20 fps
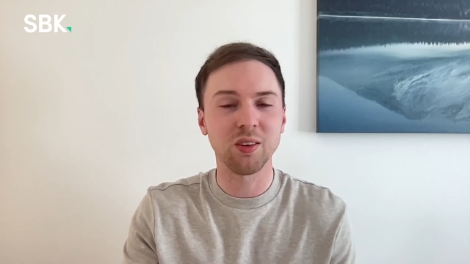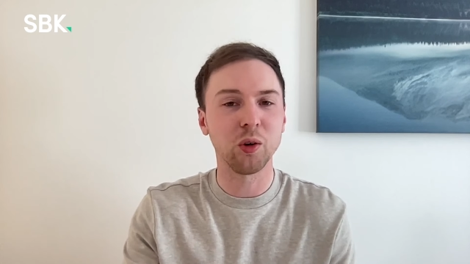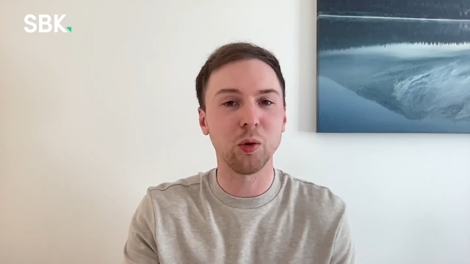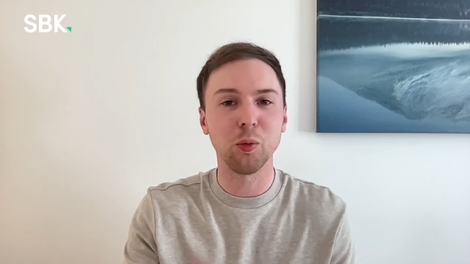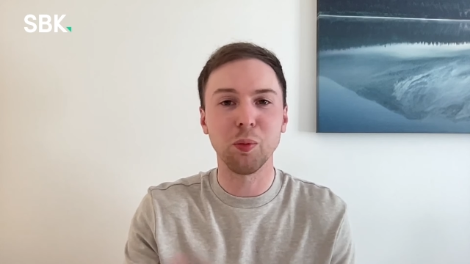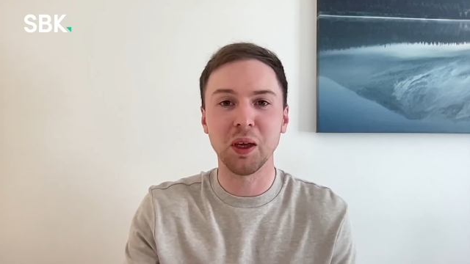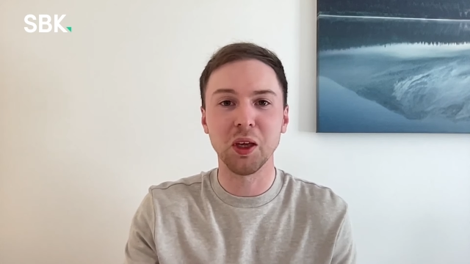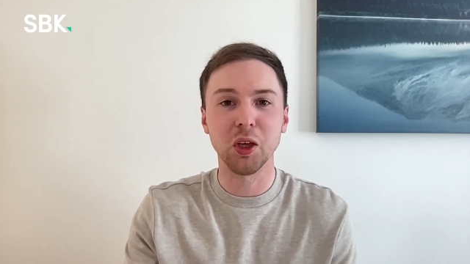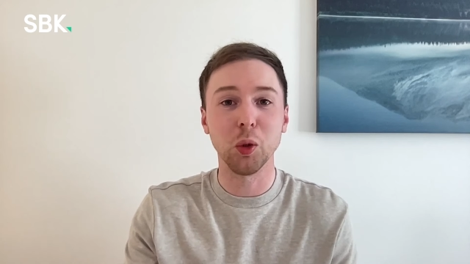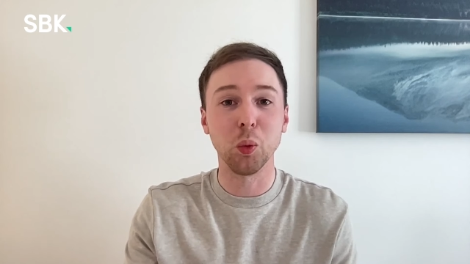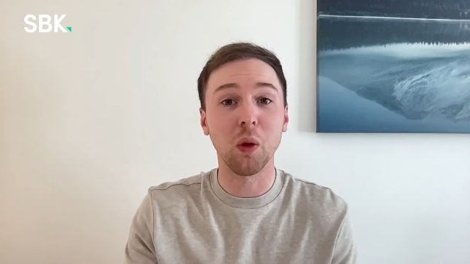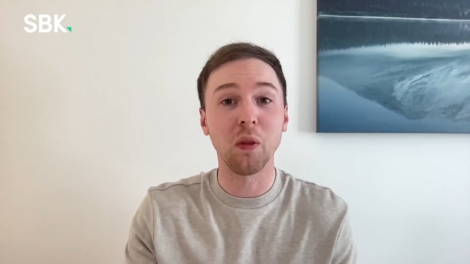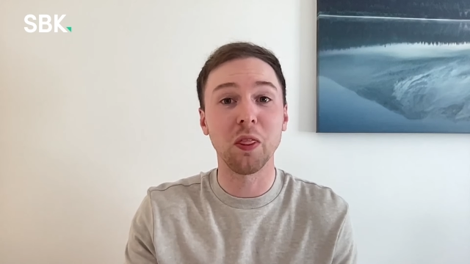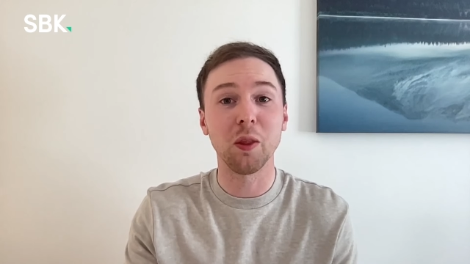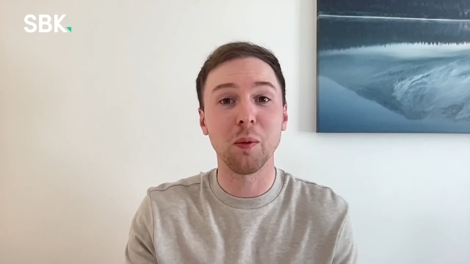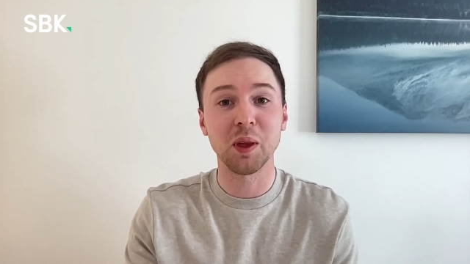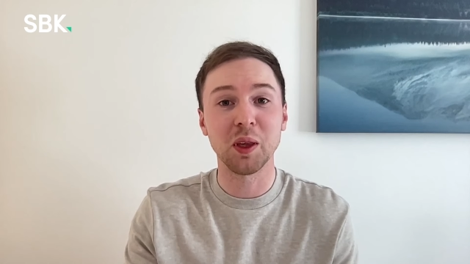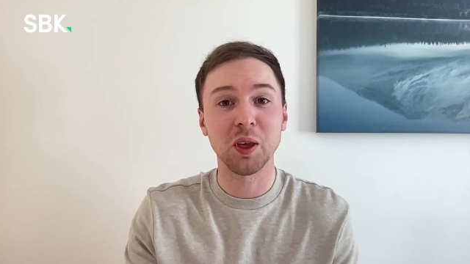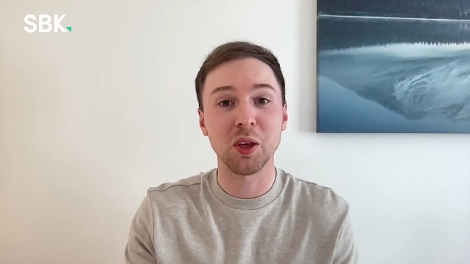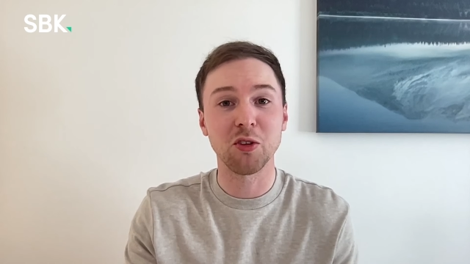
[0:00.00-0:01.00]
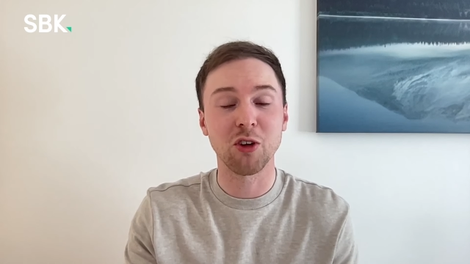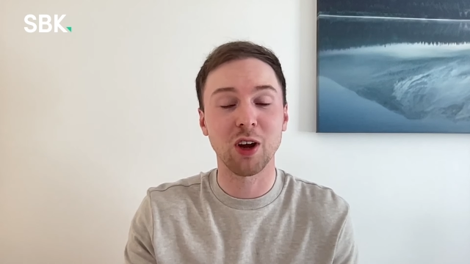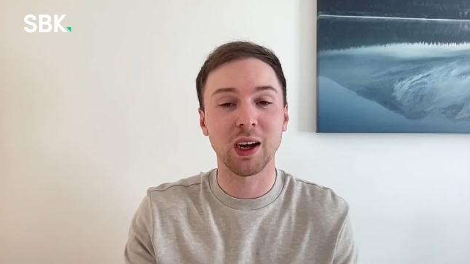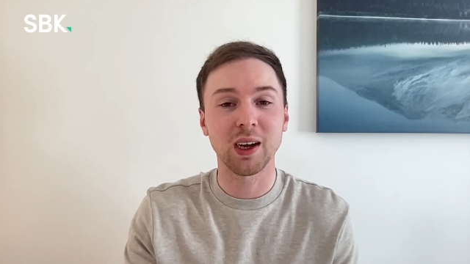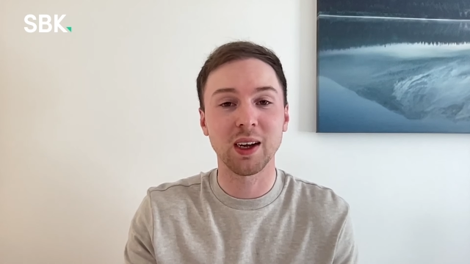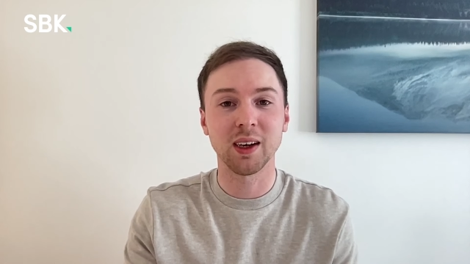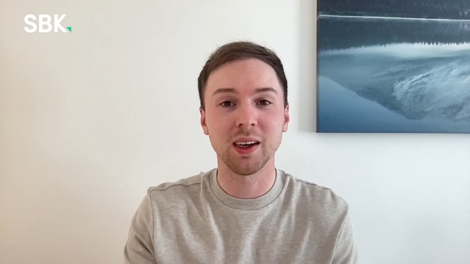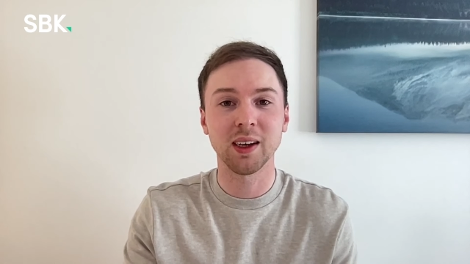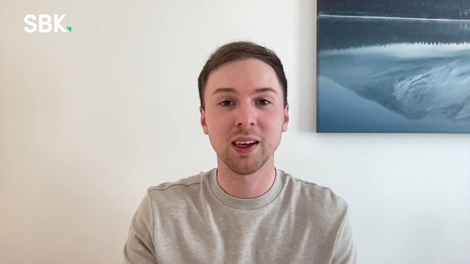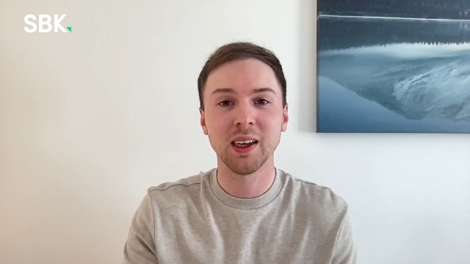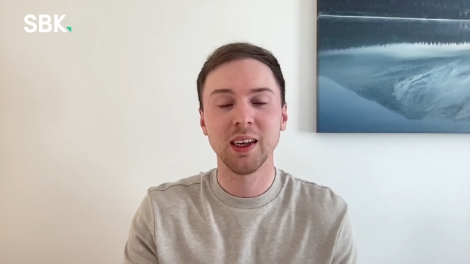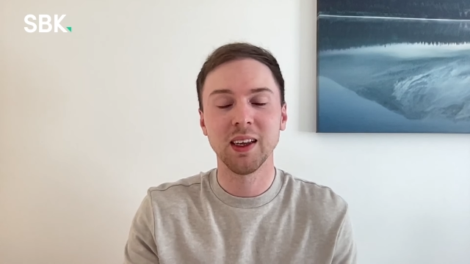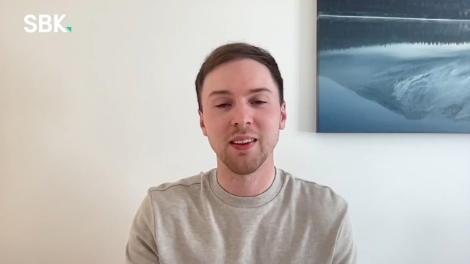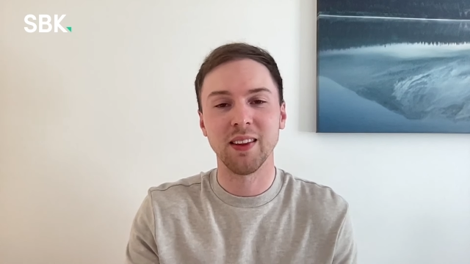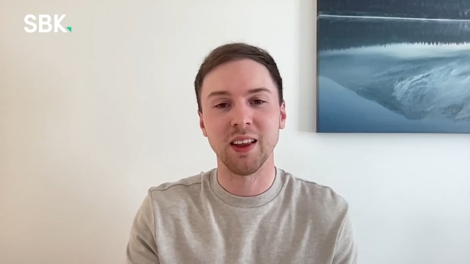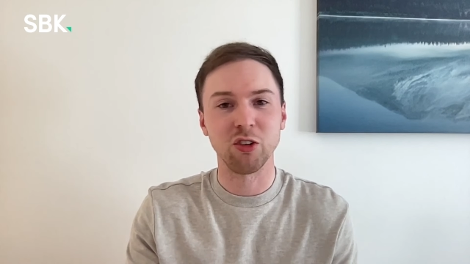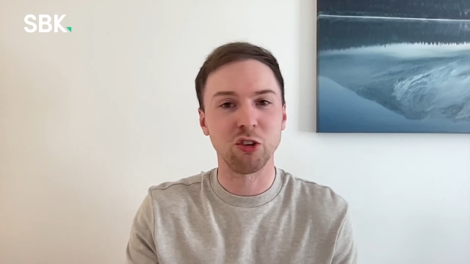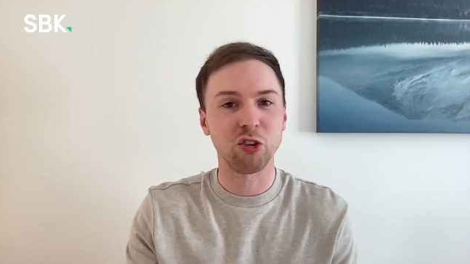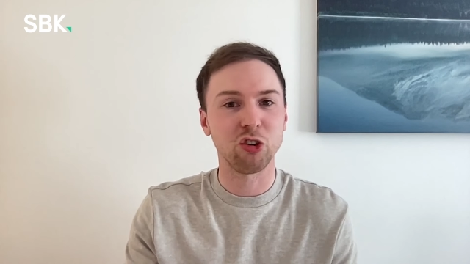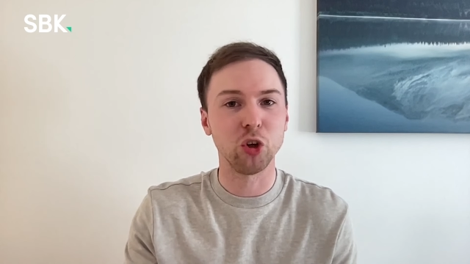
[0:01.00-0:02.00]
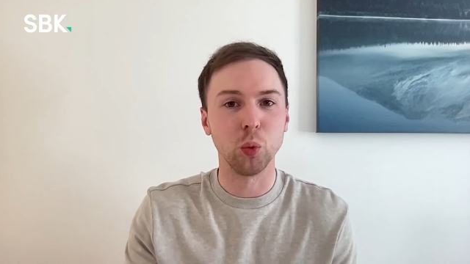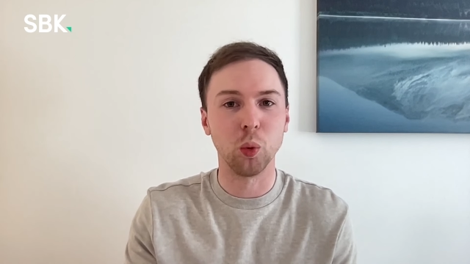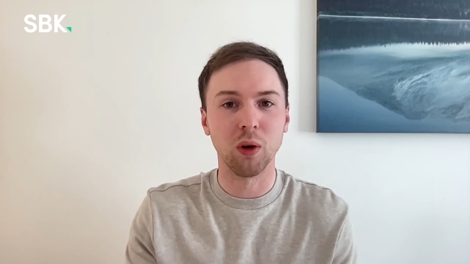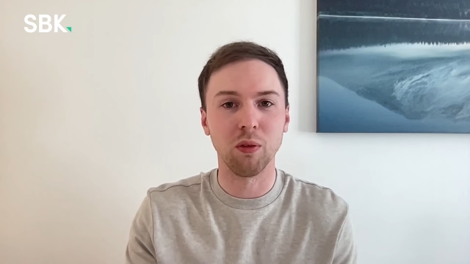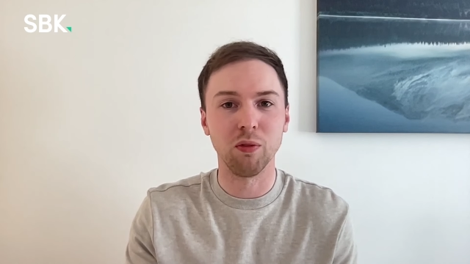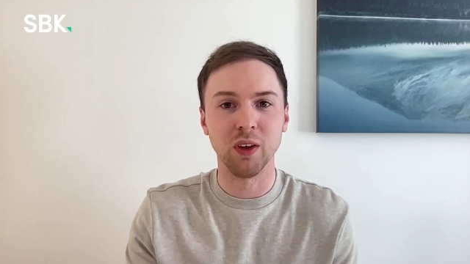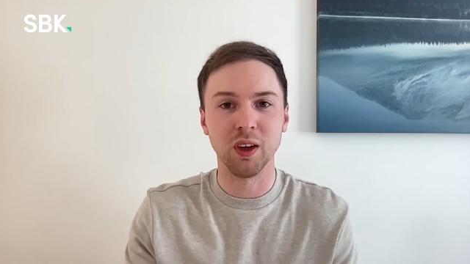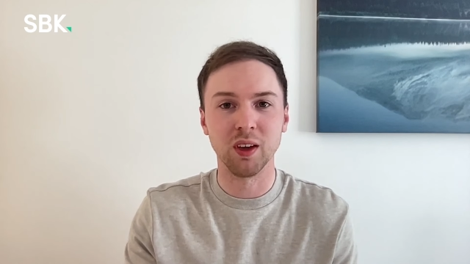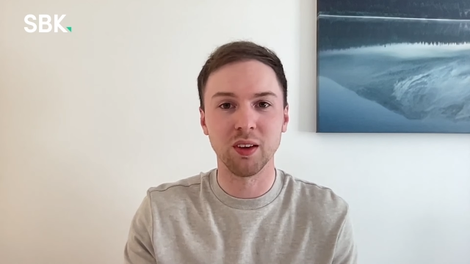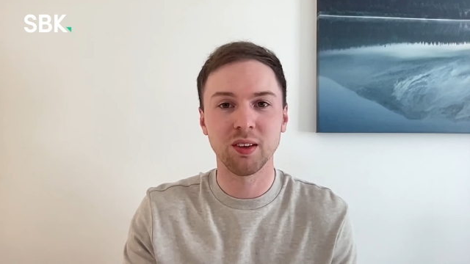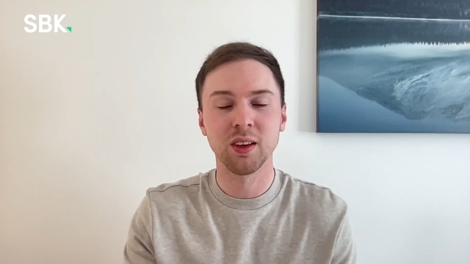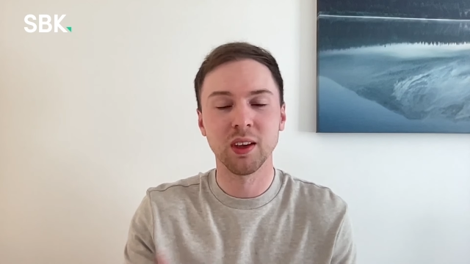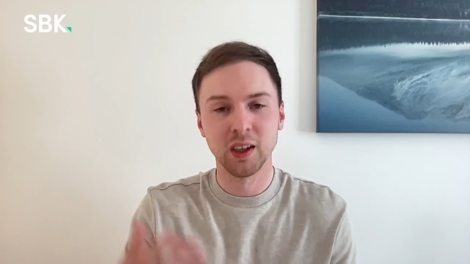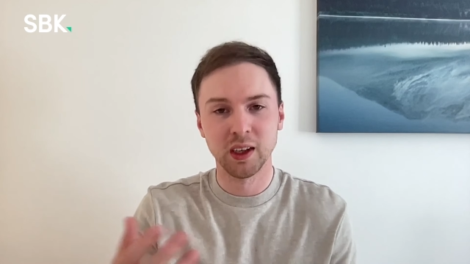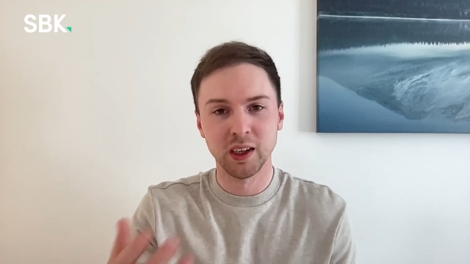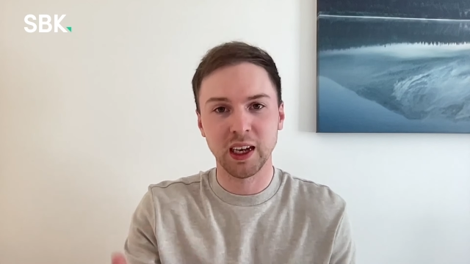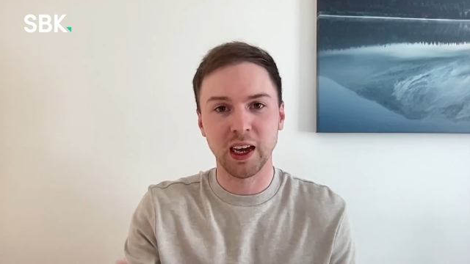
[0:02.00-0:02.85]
albeit you want them in your tracker, they're just too obvious.